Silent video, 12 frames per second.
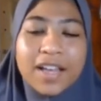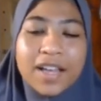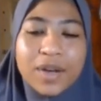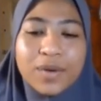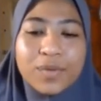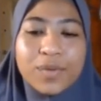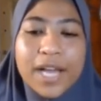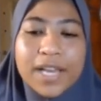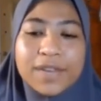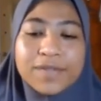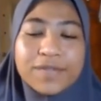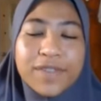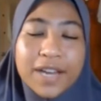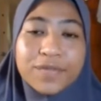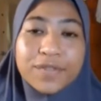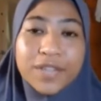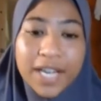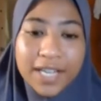While flood
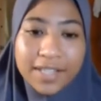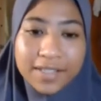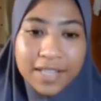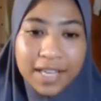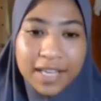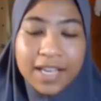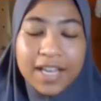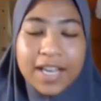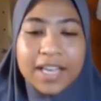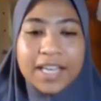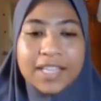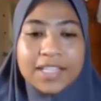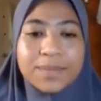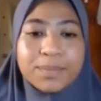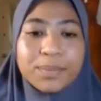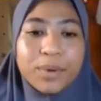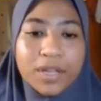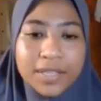forecasting is a
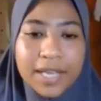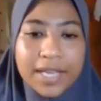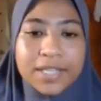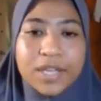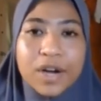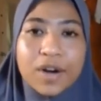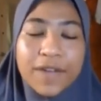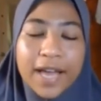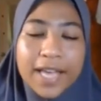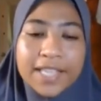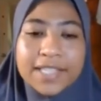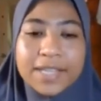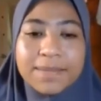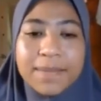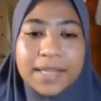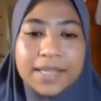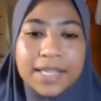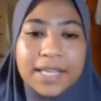process of
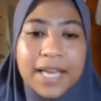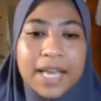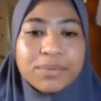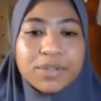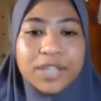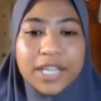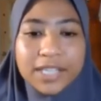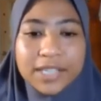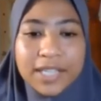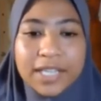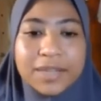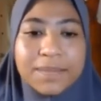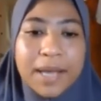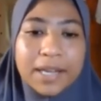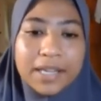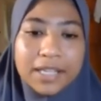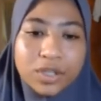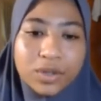estimating and predicting the
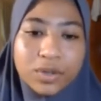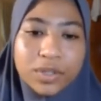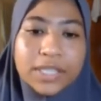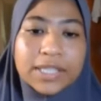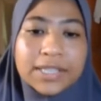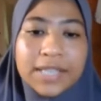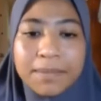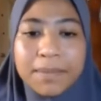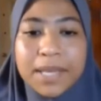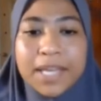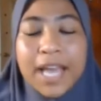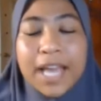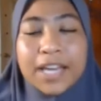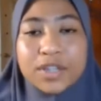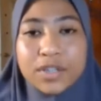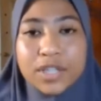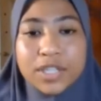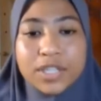magnitude, timing, and
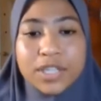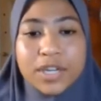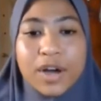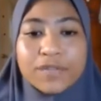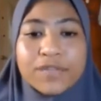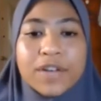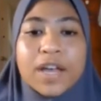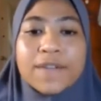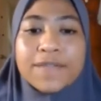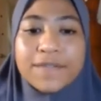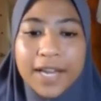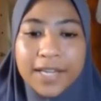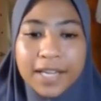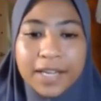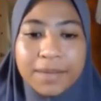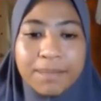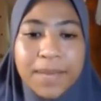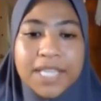duration of
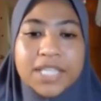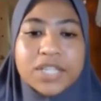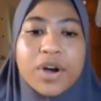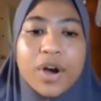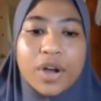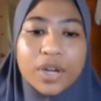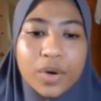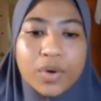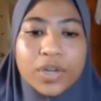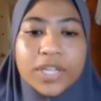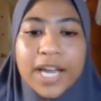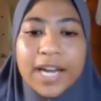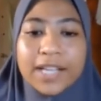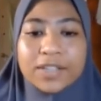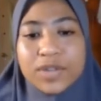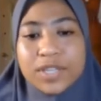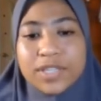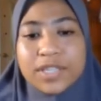flooding based on known
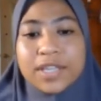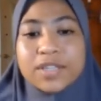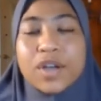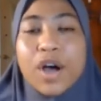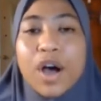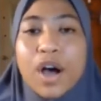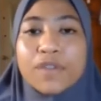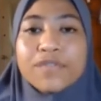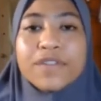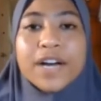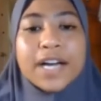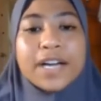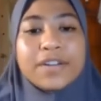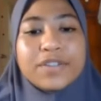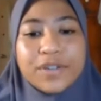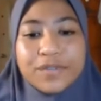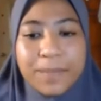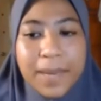characteristics of a
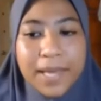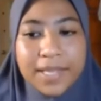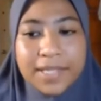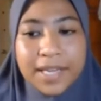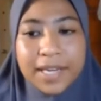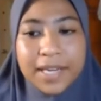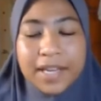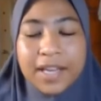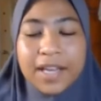river basin.